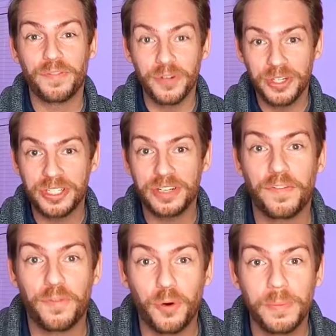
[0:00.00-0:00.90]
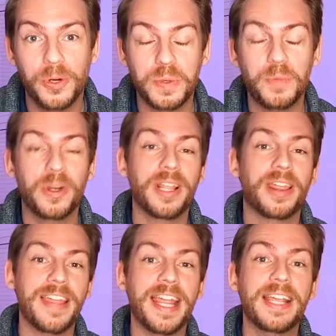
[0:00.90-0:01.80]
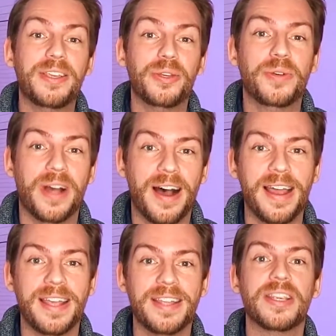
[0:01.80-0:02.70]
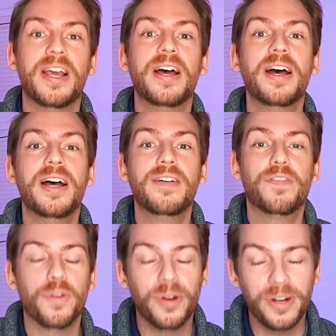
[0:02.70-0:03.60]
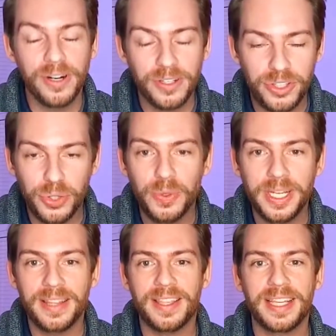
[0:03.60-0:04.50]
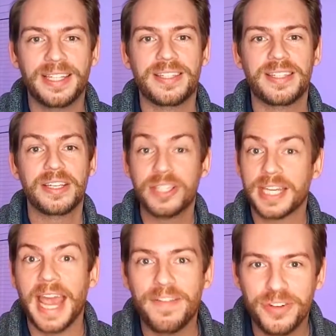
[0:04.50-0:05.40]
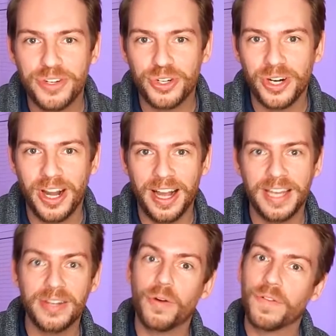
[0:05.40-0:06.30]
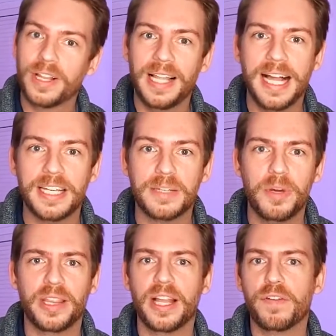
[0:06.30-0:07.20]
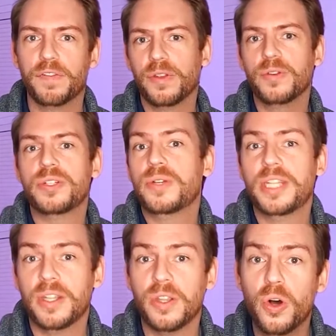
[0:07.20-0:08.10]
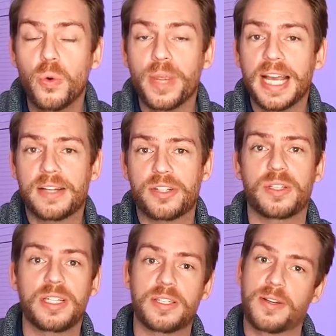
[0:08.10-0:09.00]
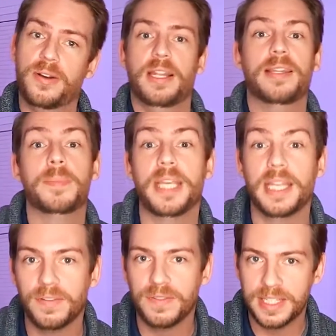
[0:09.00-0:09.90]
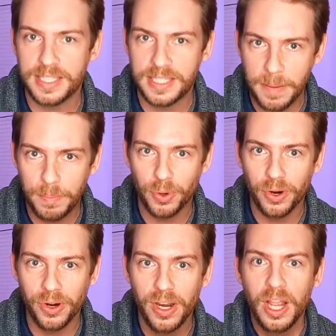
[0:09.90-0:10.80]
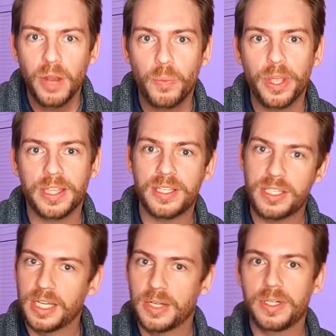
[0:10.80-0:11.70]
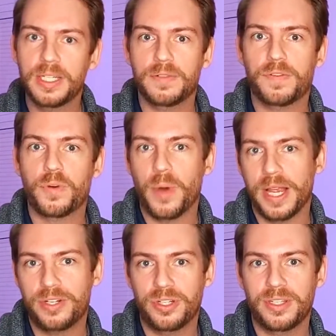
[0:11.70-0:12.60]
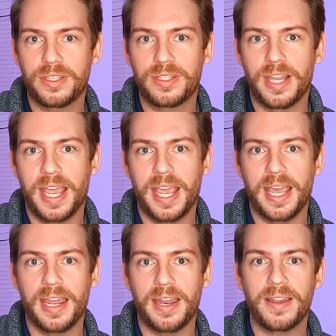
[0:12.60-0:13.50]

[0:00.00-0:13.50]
First and foremost, we want to thank you guys for doing this scavenger hunt over the last month. Now, for those of you who didn't know, we actually started at the beginning of December with a series of questions and